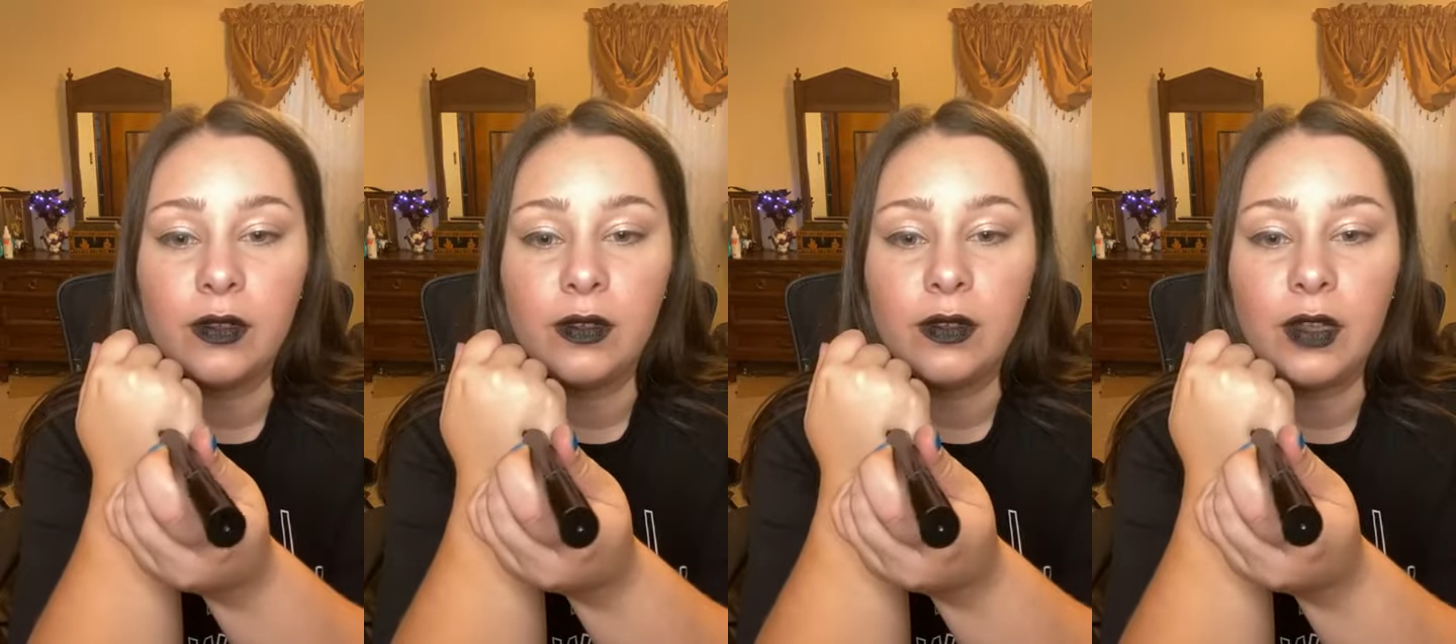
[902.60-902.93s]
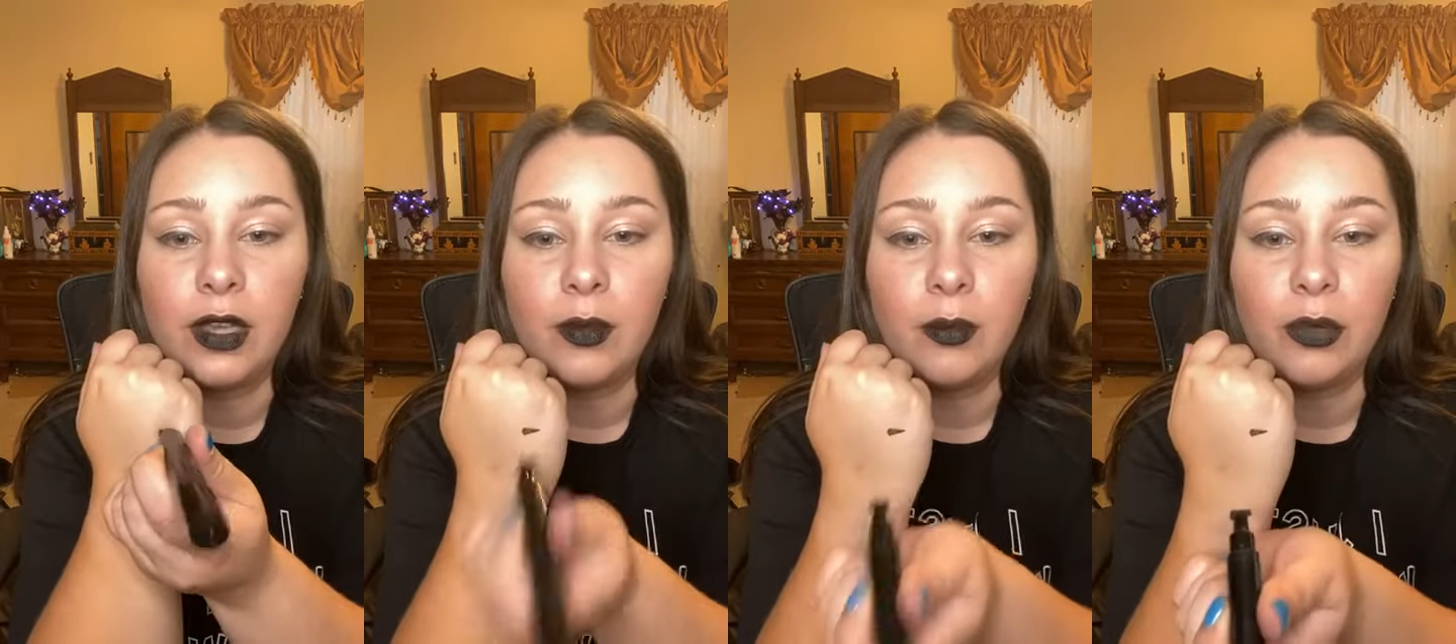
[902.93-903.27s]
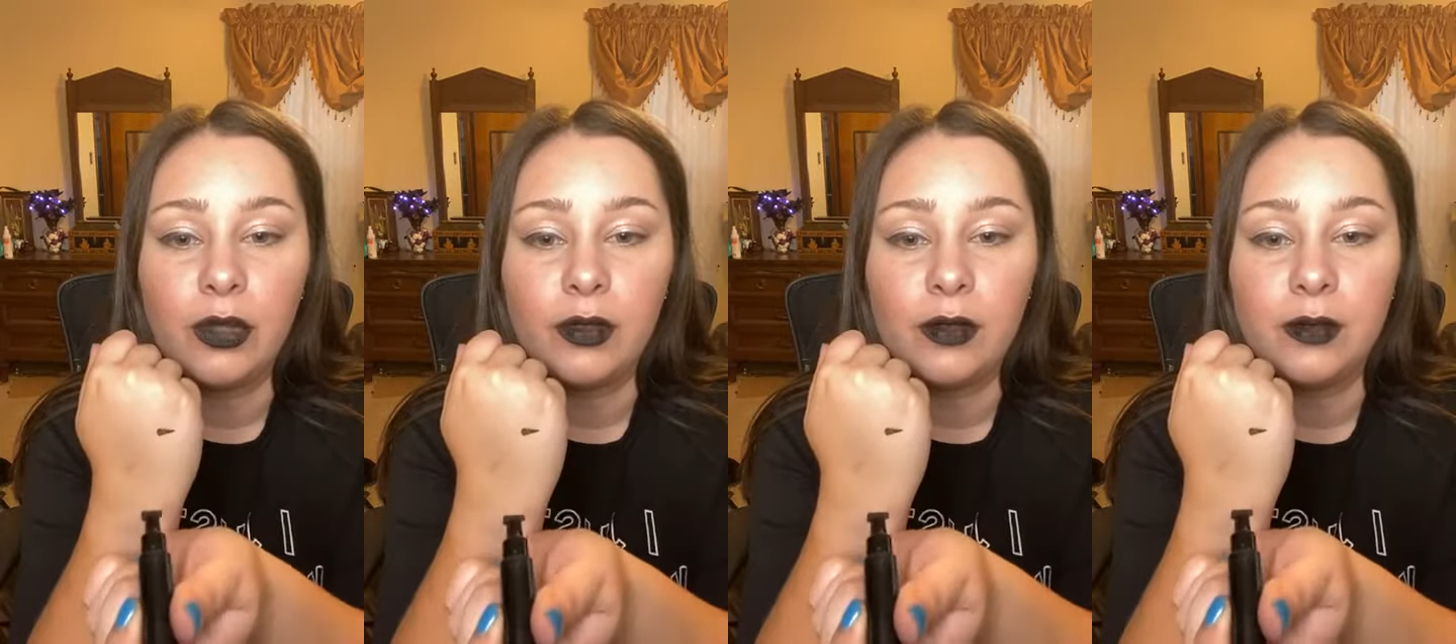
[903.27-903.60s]
stamp,
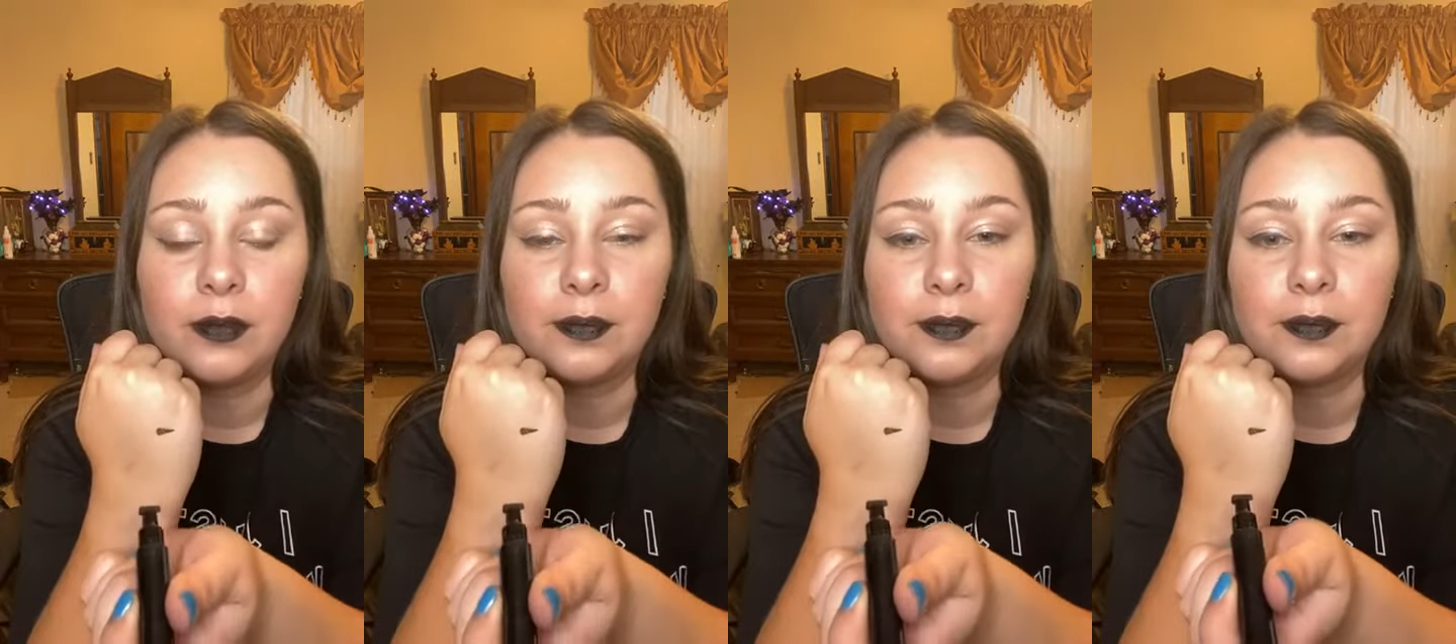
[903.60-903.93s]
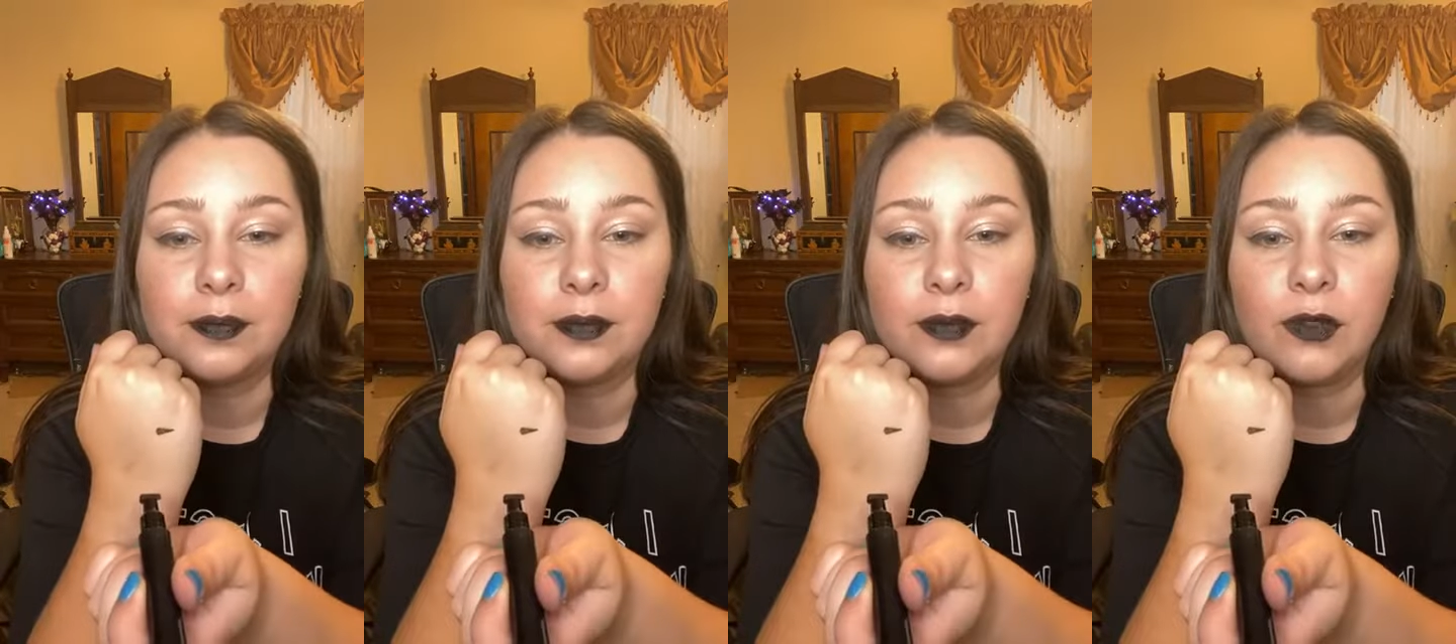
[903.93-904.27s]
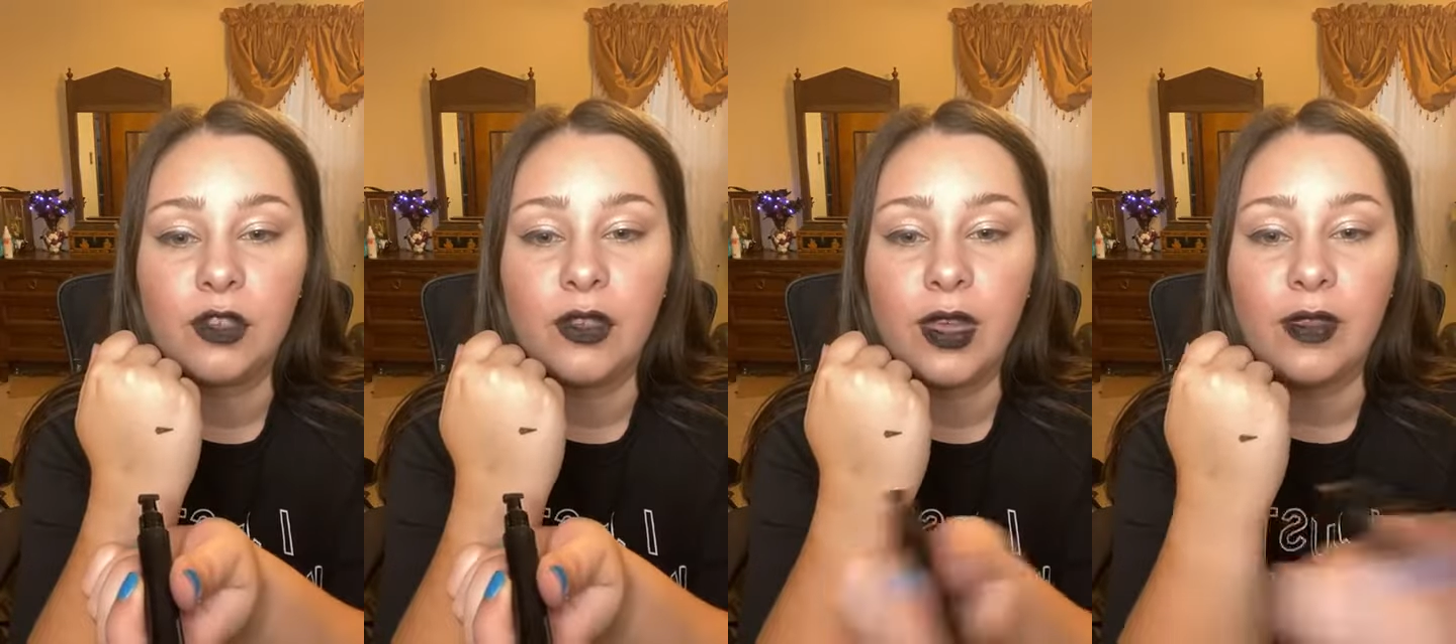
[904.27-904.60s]

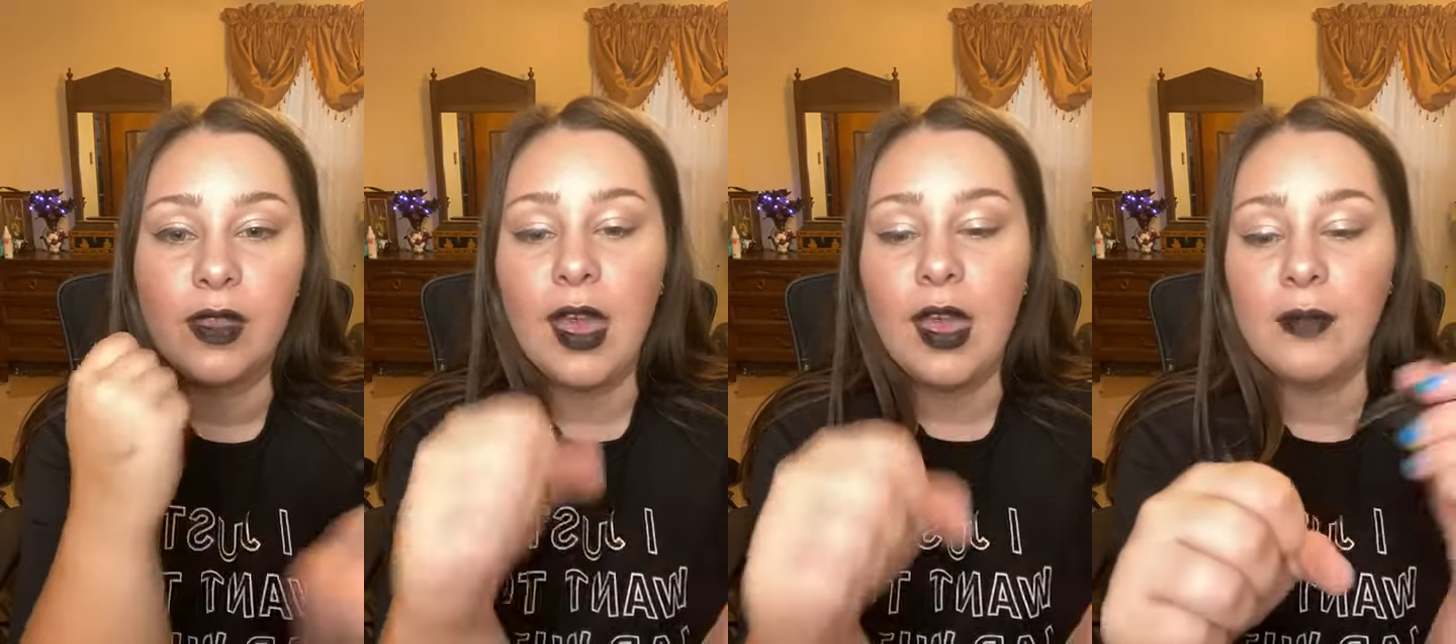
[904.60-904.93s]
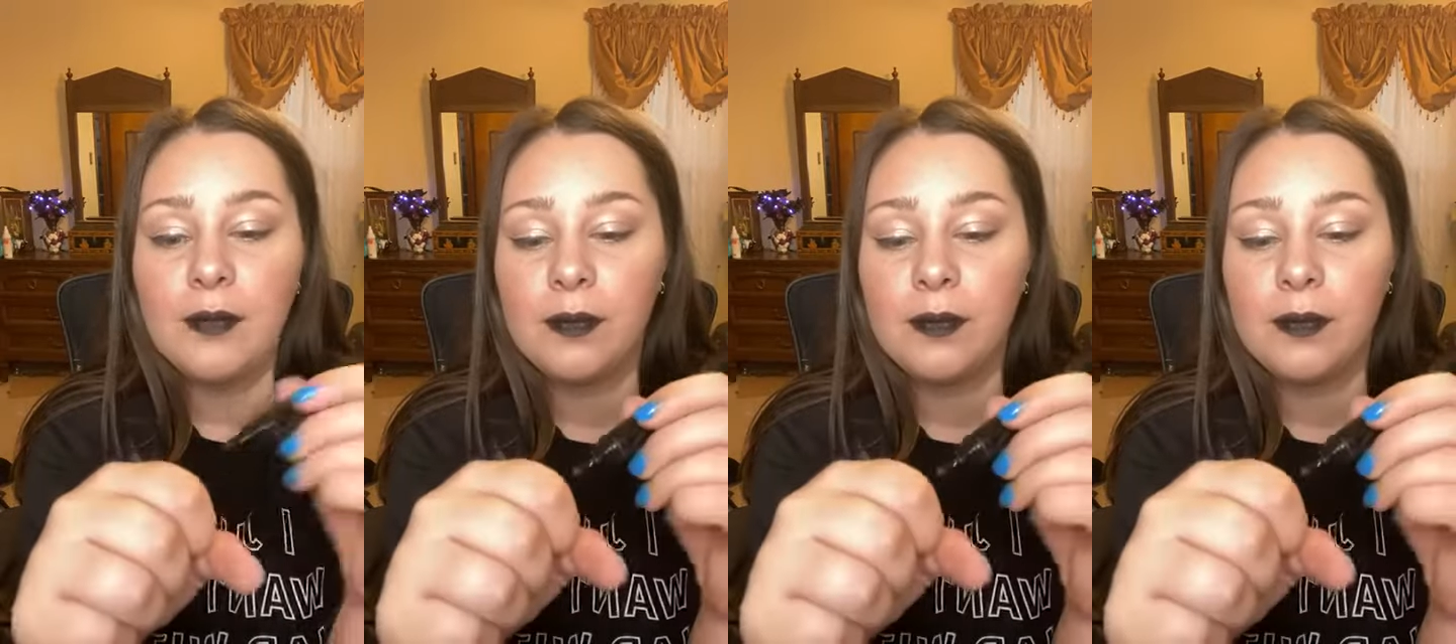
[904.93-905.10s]
just like that.